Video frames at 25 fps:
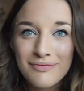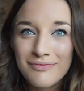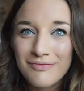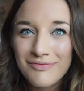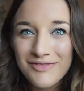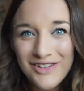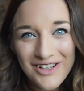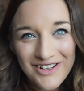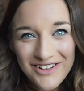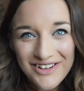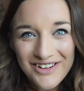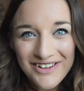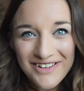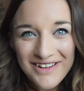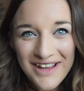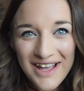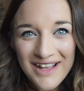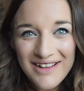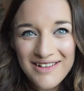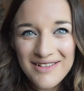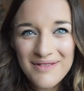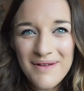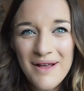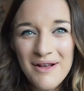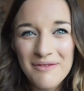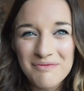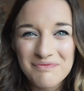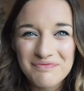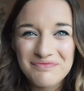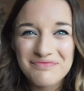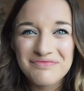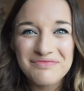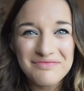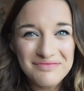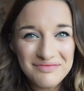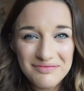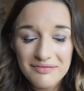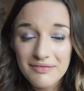You can do that as well.
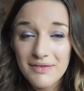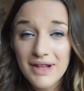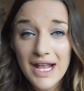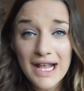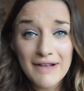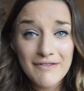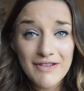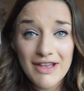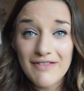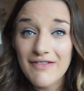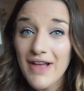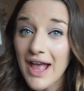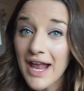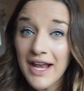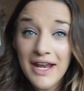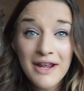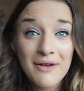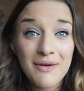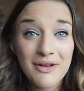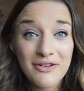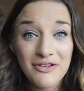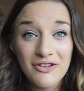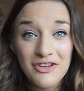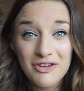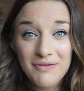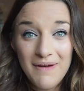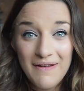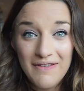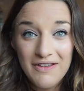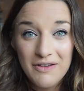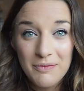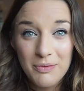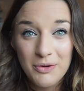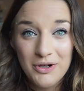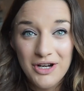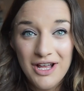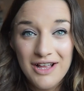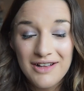If you have any questions about this
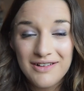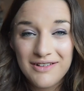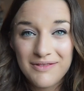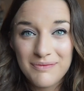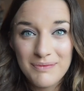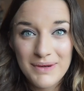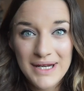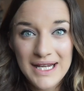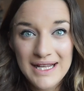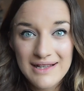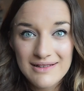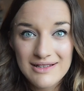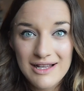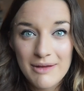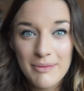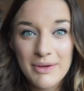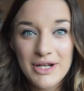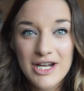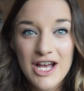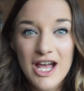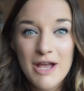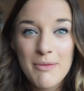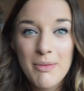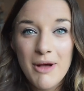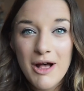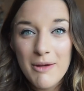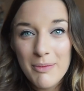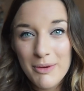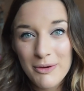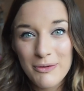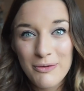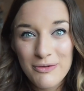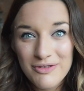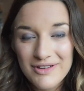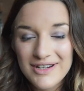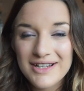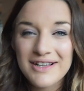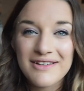product, please let me know, but I'll put
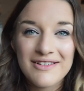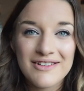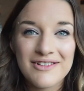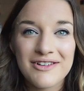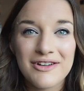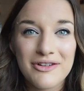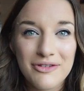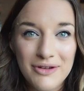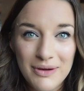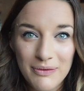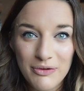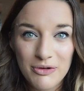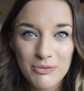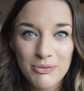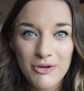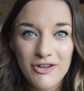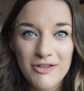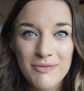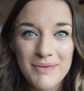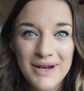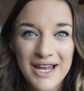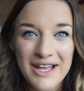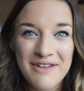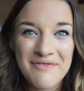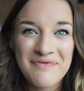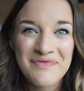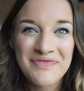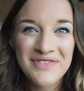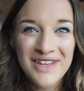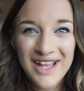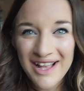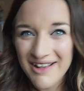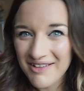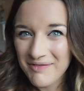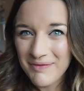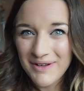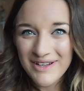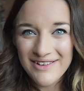all the links in the description box below.
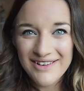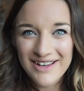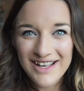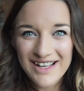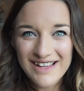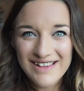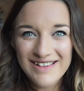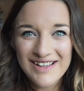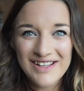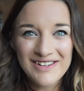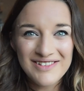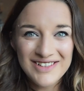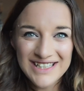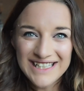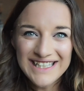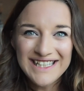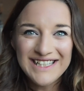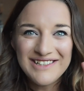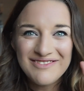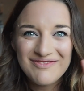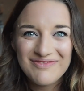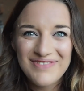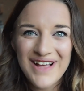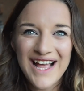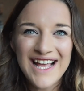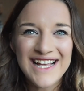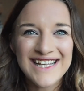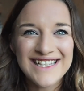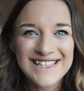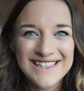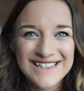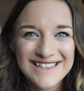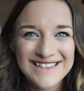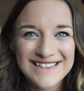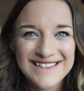I'll speak to you guys soon. Bye.